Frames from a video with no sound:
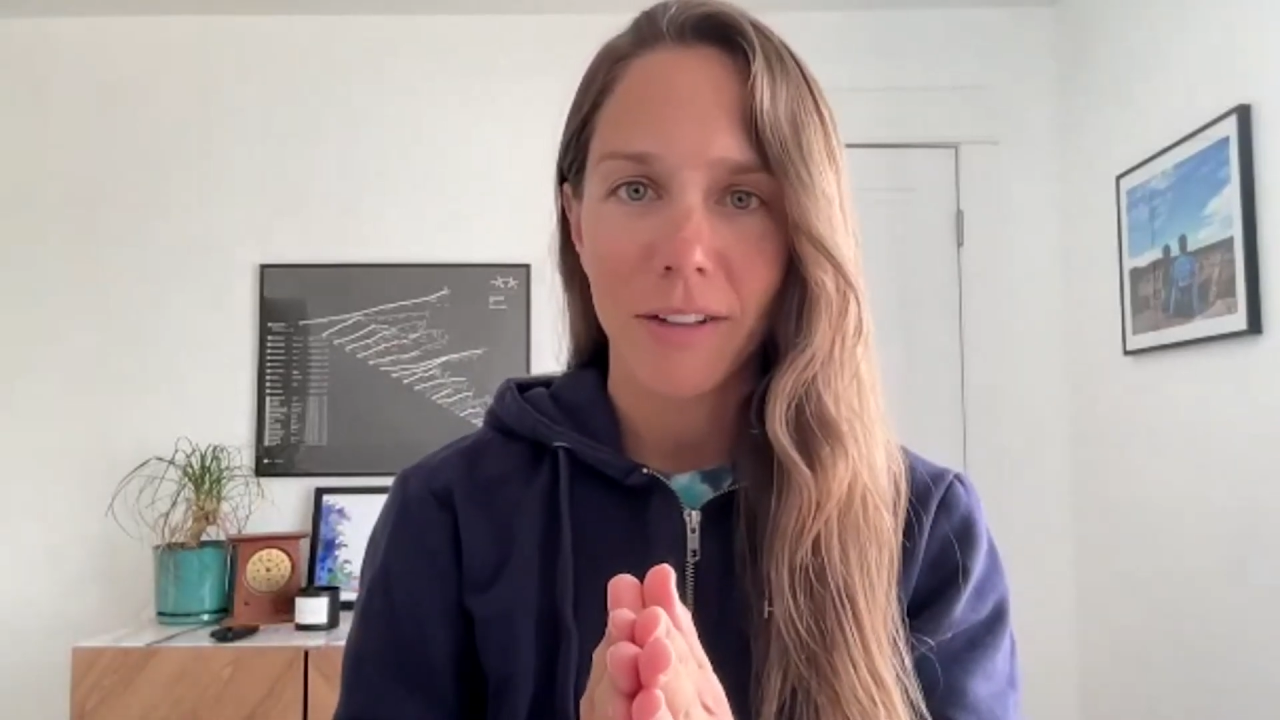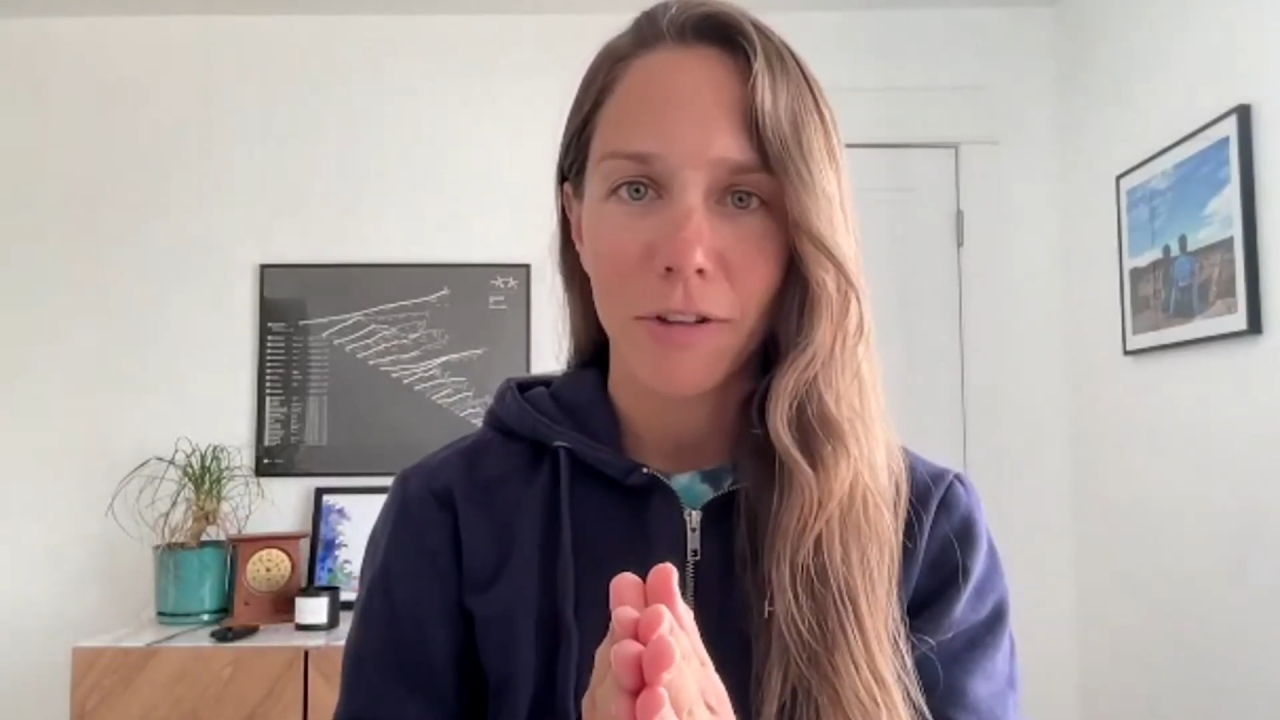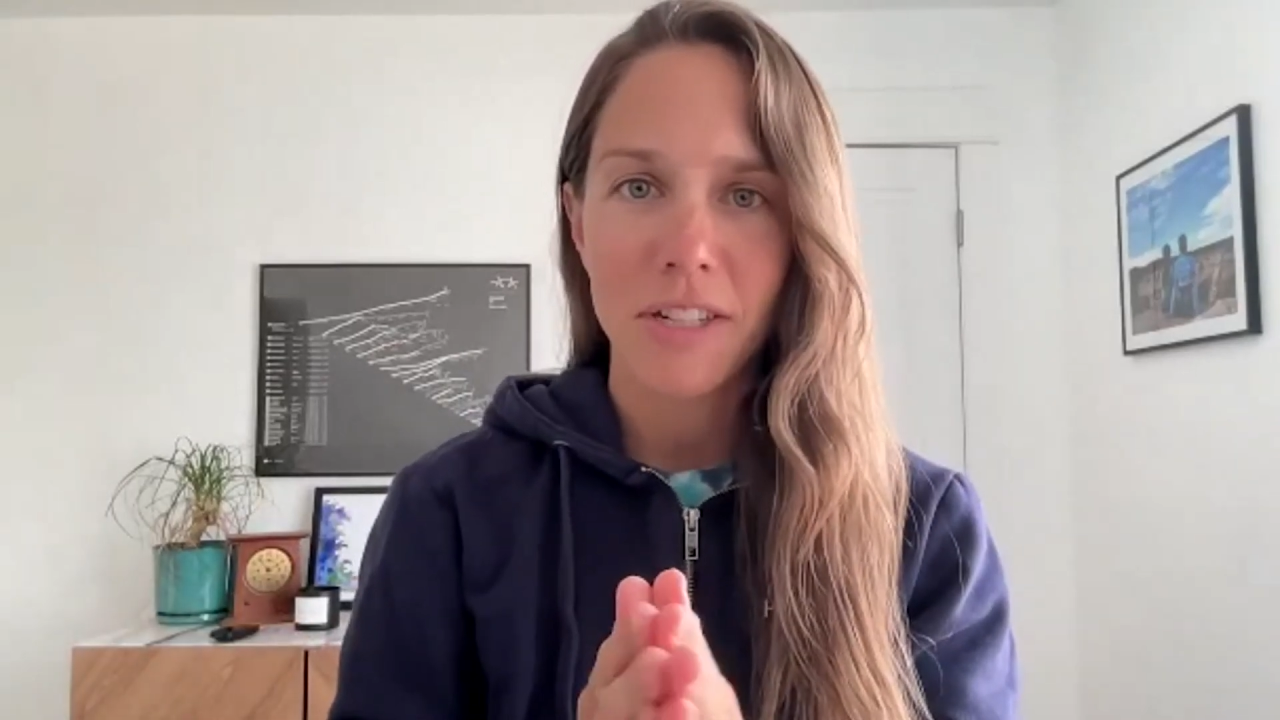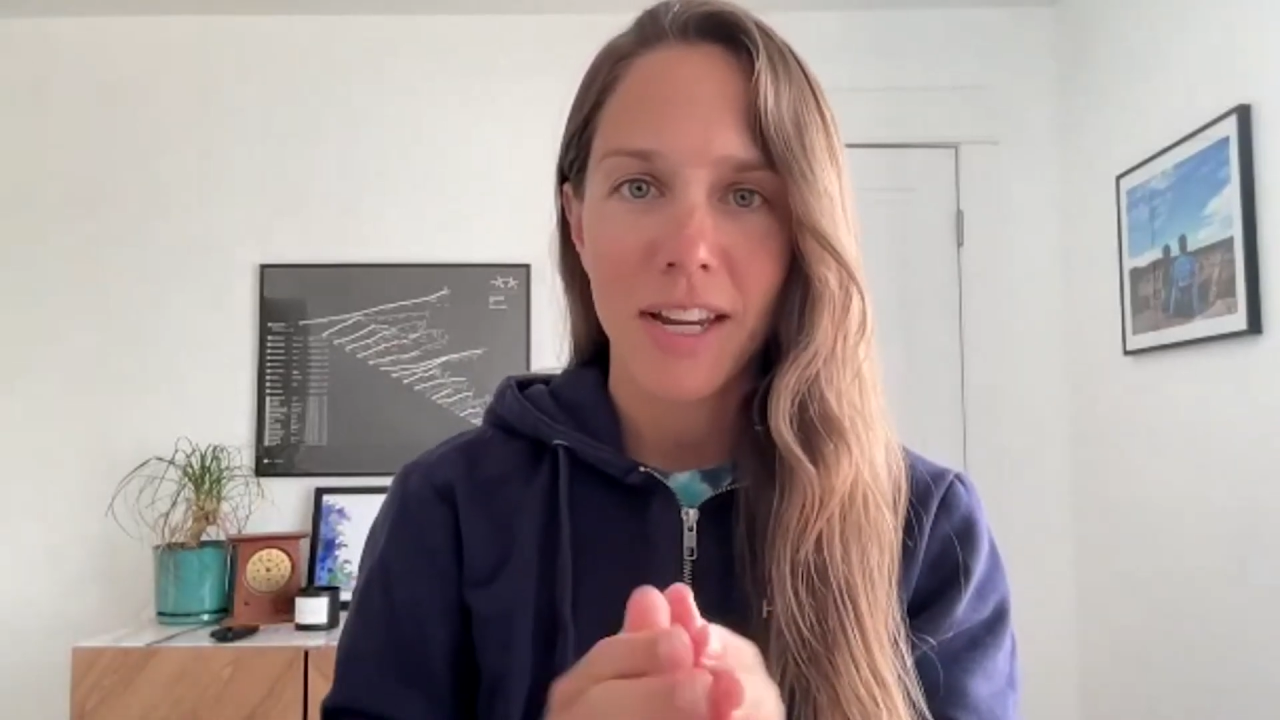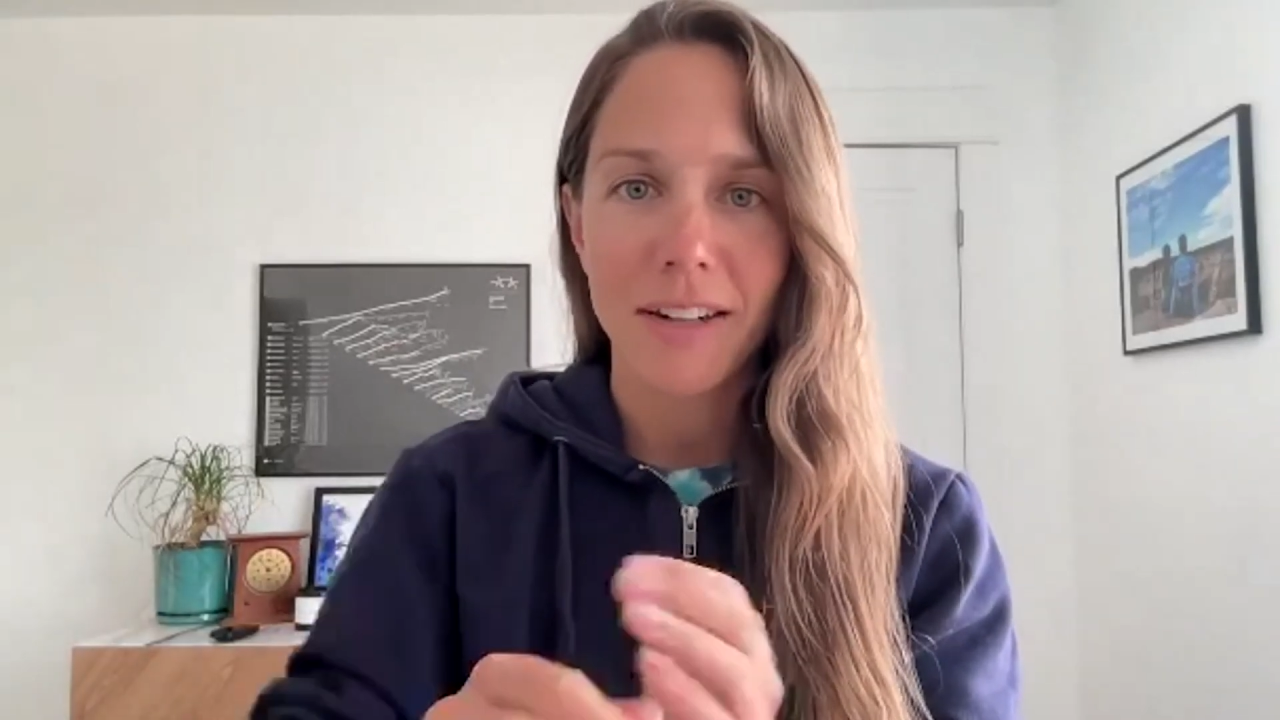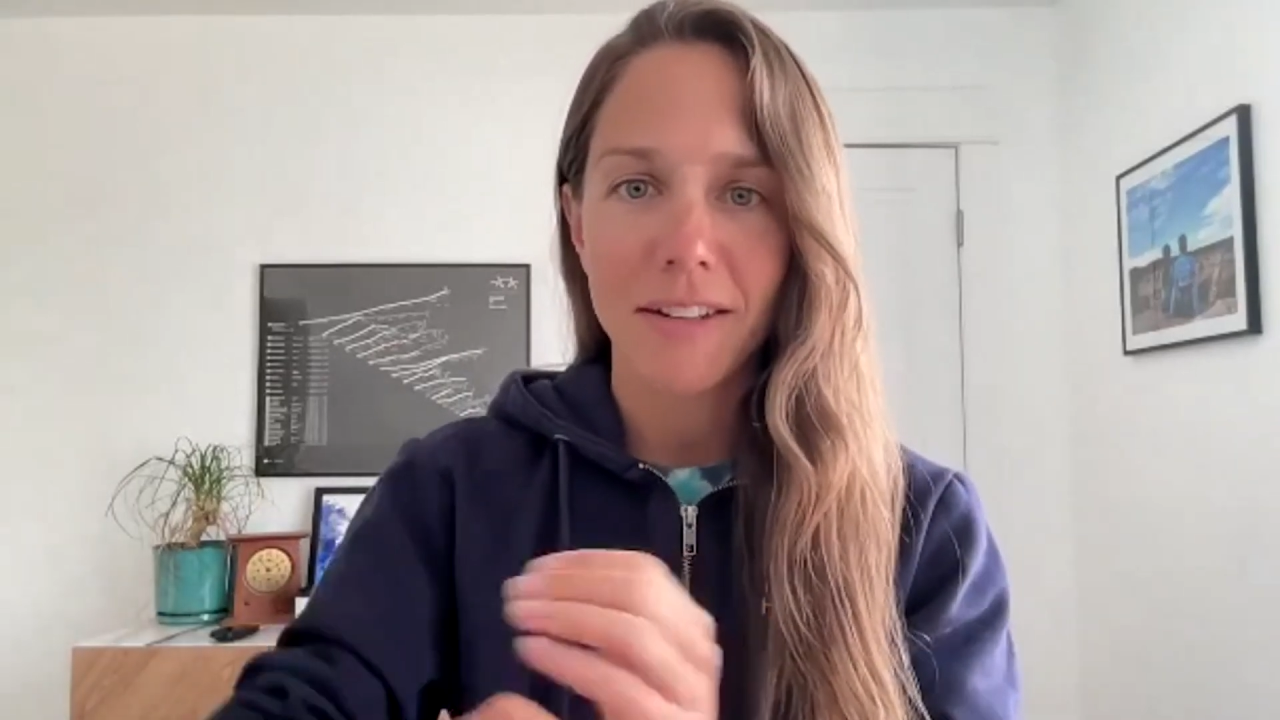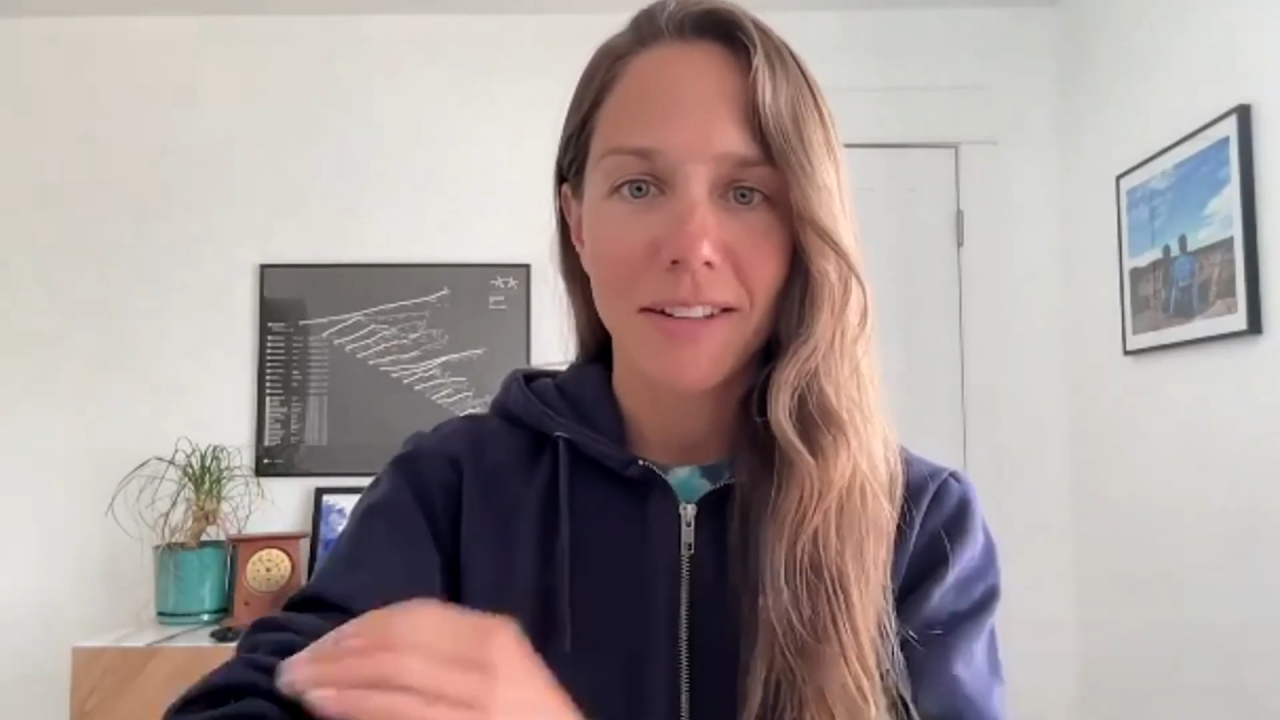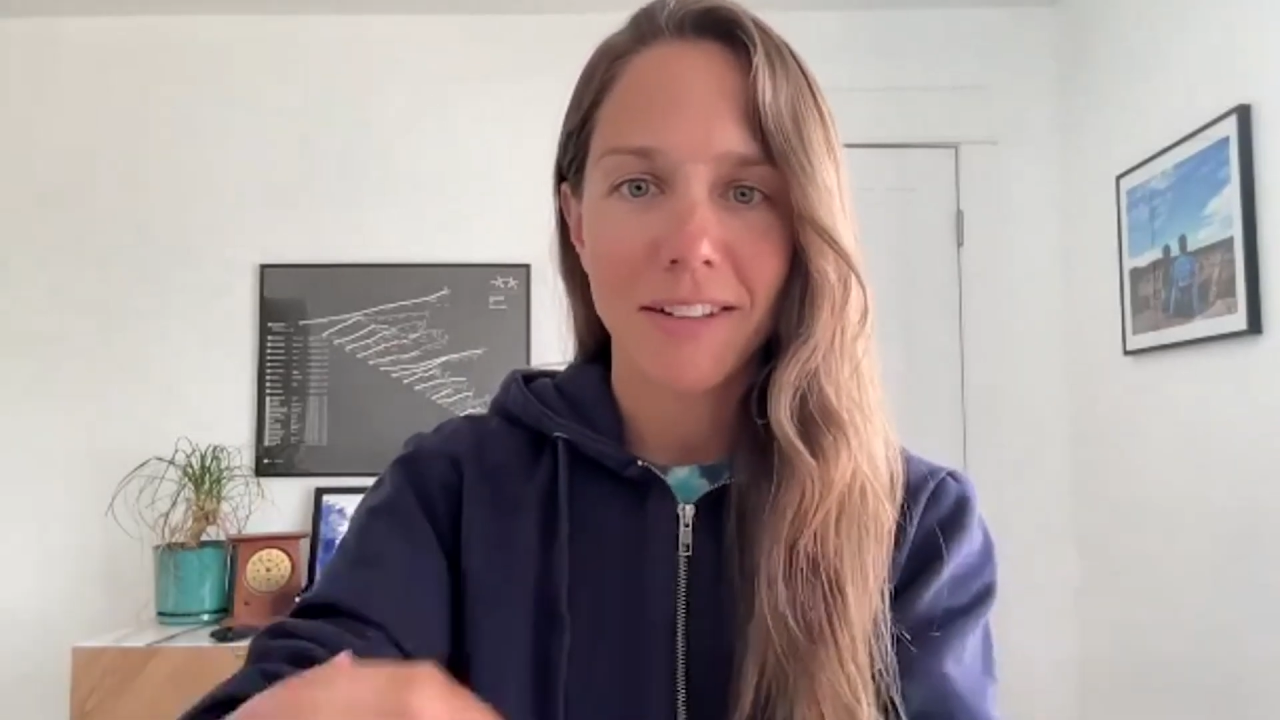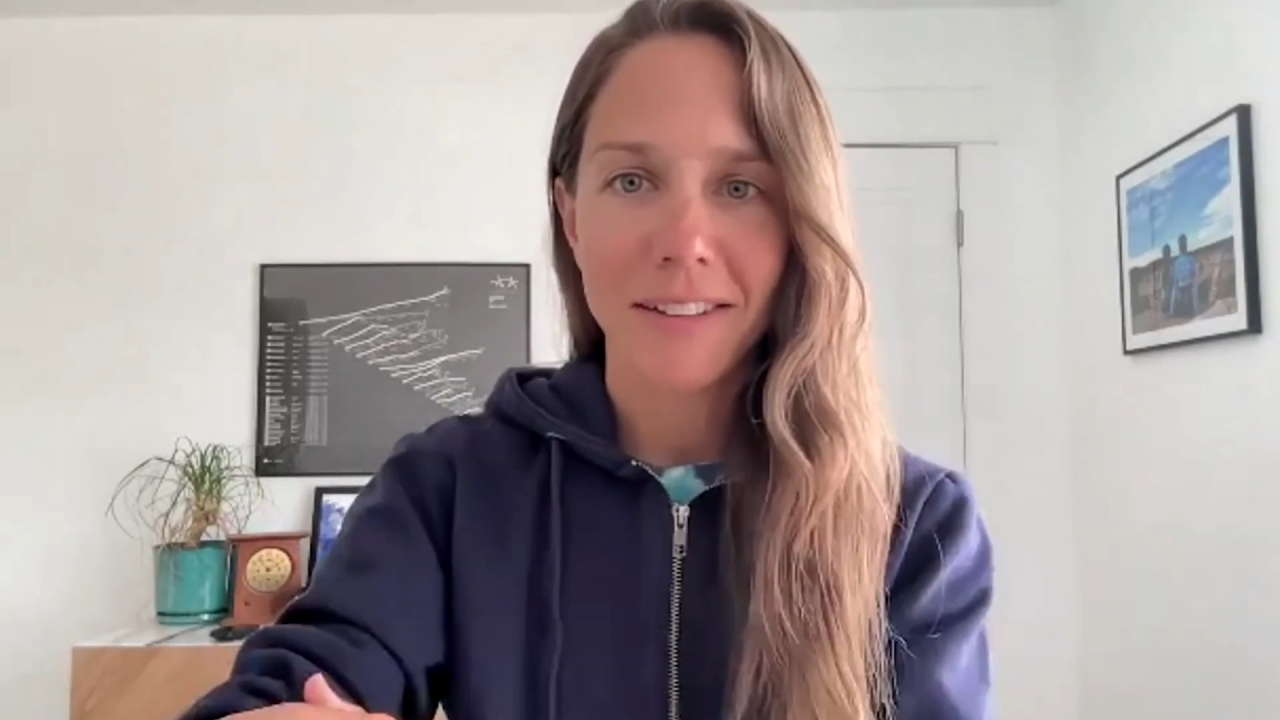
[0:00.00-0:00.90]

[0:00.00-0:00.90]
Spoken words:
understand.